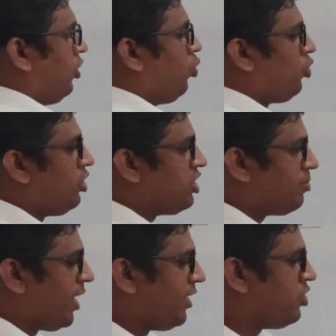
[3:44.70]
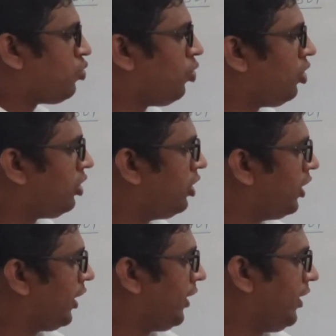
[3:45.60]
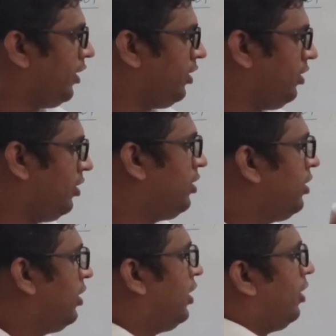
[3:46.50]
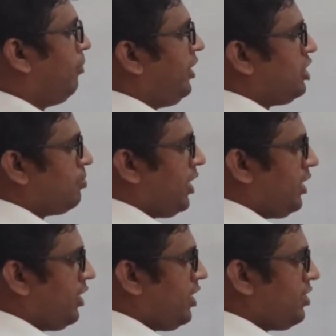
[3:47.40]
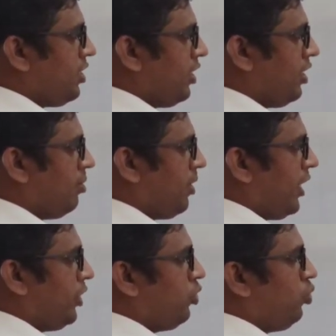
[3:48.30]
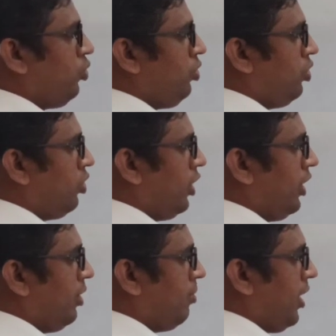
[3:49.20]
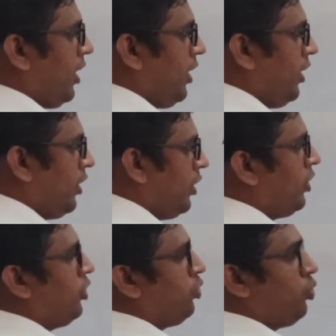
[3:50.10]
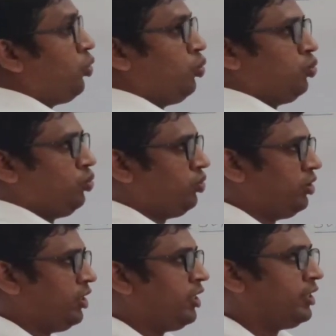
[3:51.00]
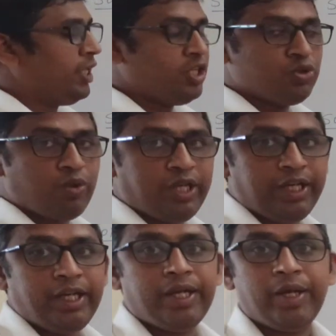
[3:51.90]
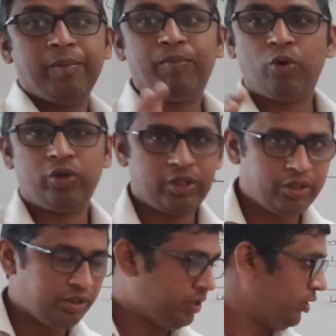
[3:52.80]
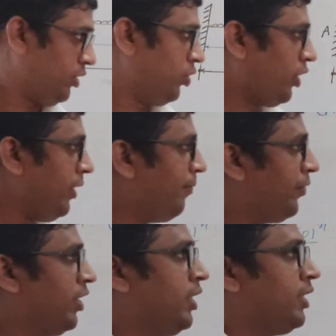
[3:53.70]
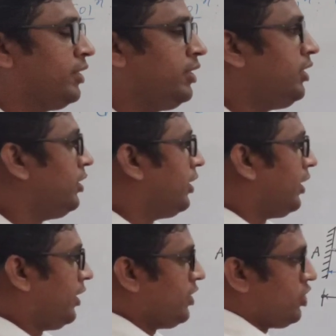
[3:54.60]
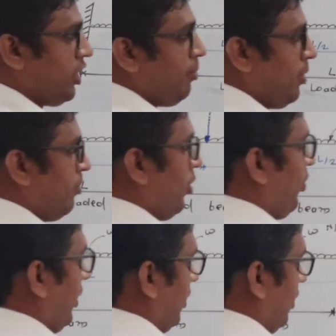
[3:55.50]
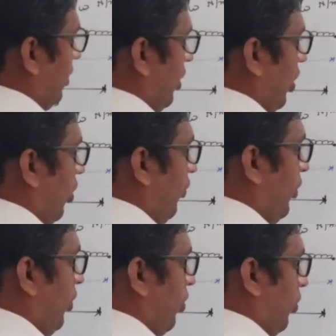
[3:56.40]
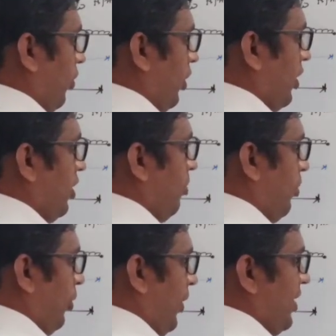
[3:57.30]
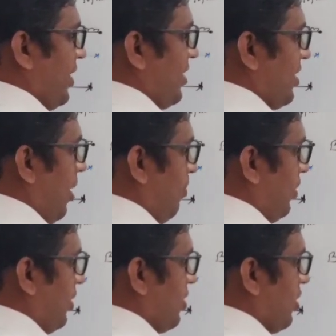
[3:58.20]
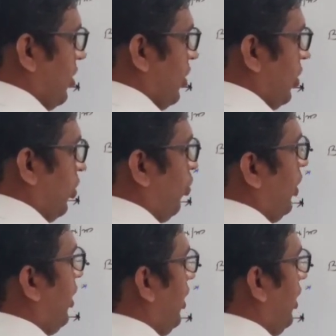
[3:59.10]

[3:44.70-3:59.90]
Total span is what? L. Mid span is L by 2, L by 2. That is very important. Okay. The step number 1. And all of you know, in the previous examples, we